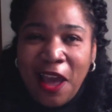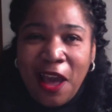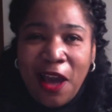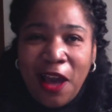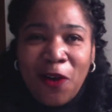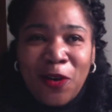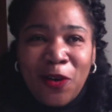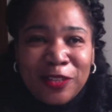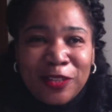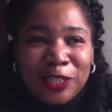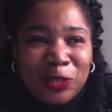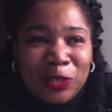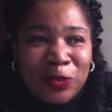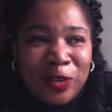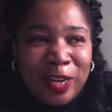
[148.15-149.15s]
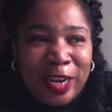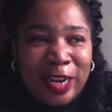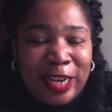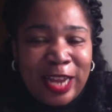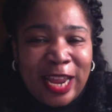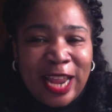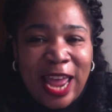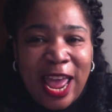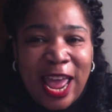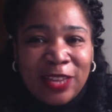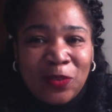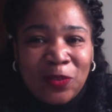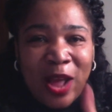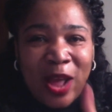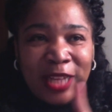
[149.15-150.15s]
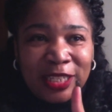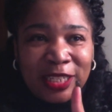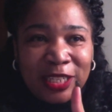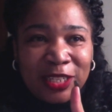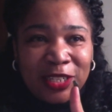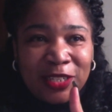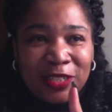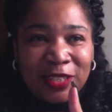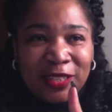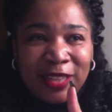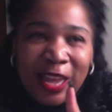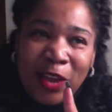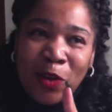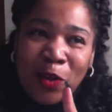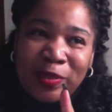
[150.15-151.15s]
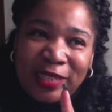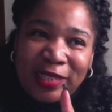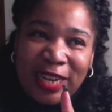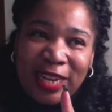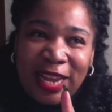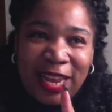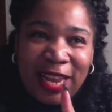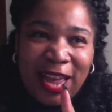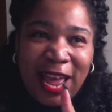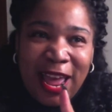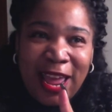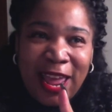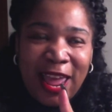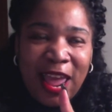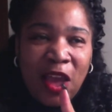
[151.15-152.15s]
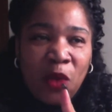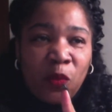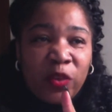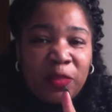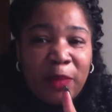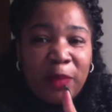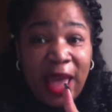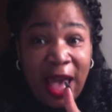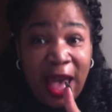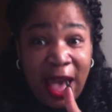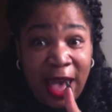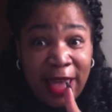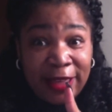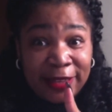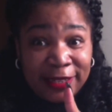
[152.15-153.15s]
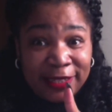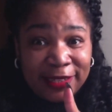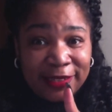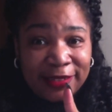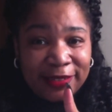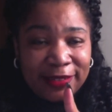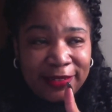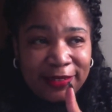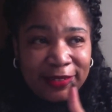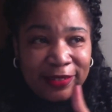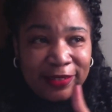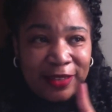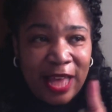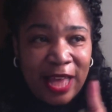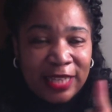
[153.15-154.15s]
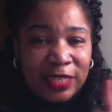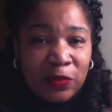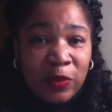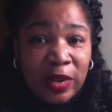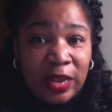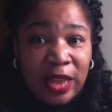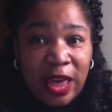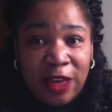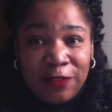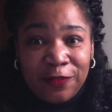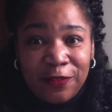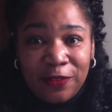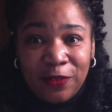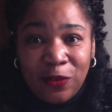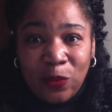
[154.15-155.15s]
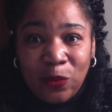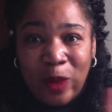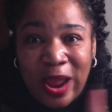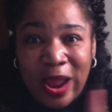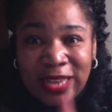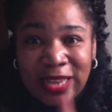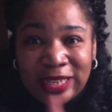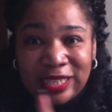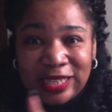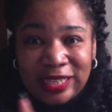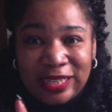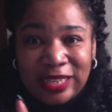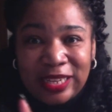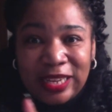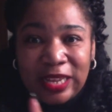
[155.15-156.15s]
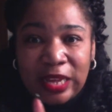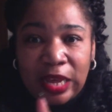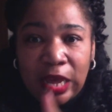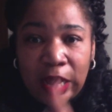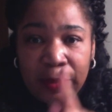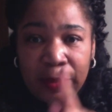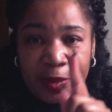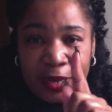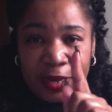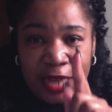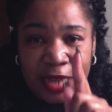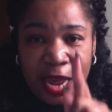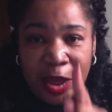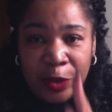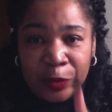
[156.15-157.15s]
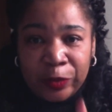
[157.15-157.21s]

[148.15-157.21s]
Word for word: on the screen. And I had to watch the Lego potato head guy with my eyes as he went left, right, up and down.